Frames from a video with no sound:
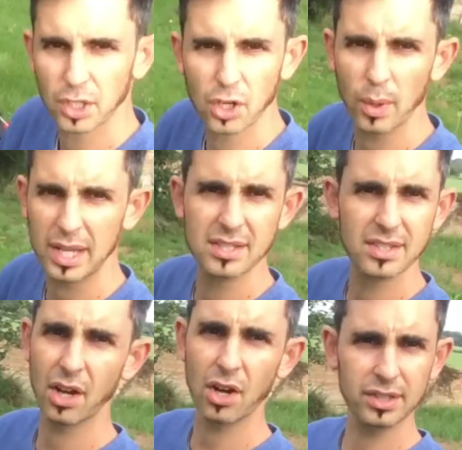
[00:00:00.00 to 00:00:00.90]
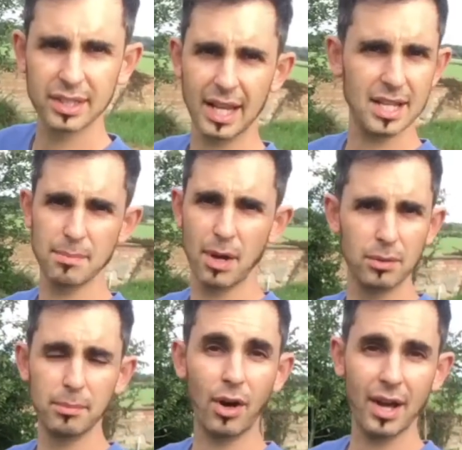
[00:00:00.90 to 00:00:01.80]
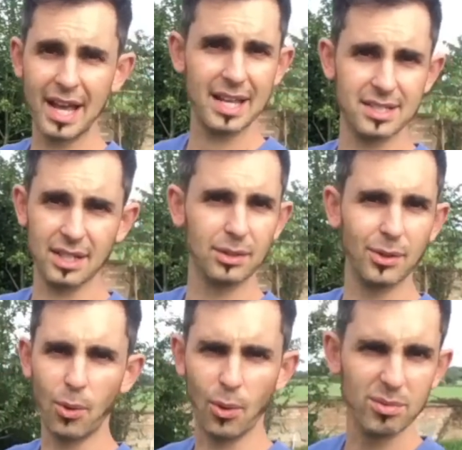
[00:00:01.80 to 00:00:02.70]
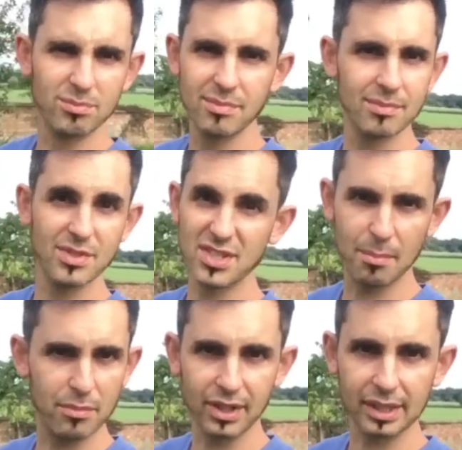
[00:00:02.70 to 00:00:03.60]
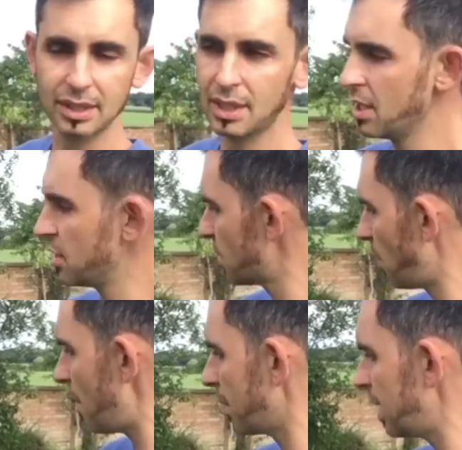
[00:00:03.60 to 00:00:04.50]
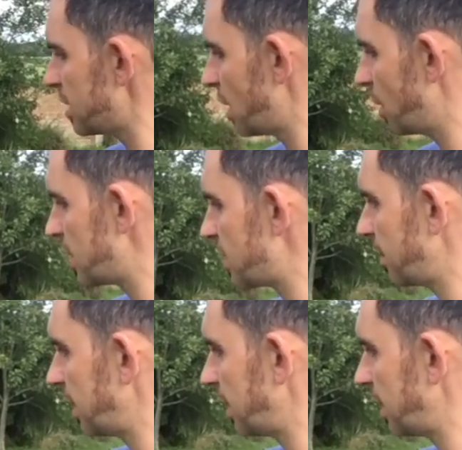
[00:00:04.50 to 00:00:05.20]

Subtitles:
the Queen's garden gets mown by a Hayter or something. So what I'm going to do is I'm